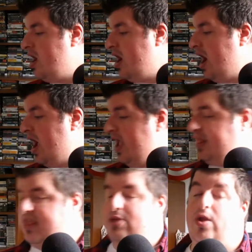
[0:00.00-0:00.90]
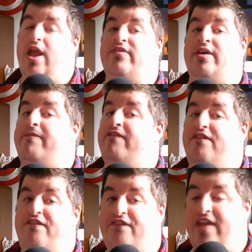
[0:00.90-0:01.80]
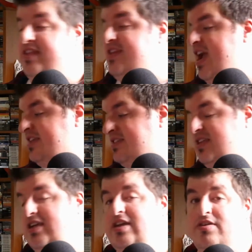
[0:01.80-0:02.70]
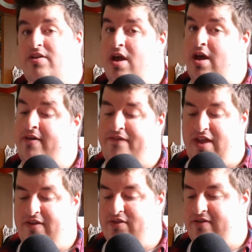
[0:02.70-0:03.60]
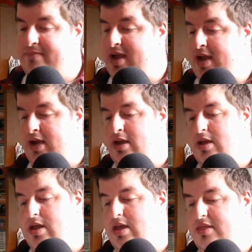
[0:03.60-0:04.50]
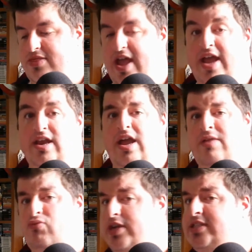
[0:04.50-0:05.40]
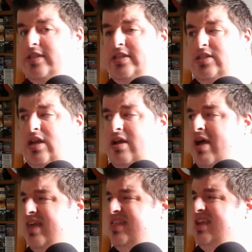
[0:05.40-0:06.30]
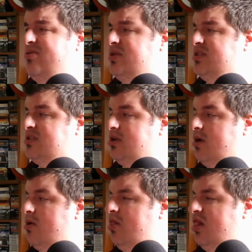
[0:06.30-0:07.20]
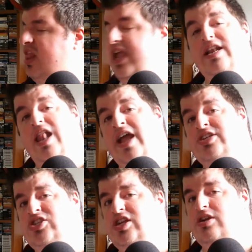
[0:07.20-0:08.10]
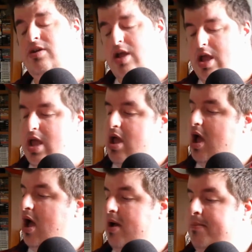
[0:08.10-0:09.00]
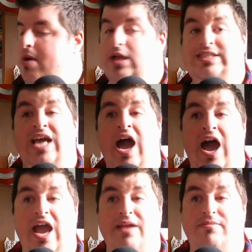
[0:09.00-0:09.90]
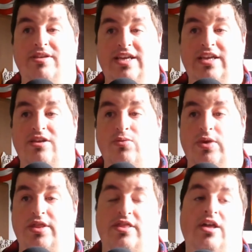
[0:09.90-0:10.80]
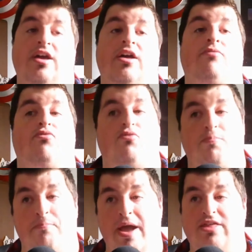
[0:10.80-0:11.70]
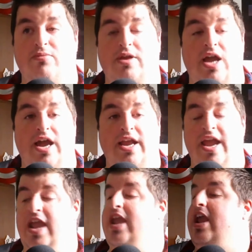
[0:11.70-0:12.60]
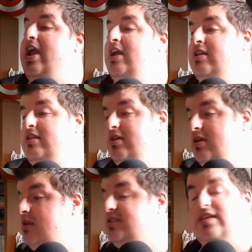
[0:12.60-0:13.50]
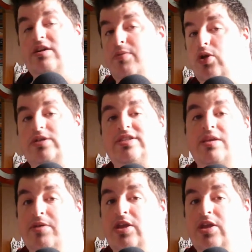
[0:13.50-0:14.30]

And then we have a fantastic favorite of mine that I recently saw. I think it was late last year. A Time to Kill with Matthew McConaughey and Sandra Bullock, Samuel L.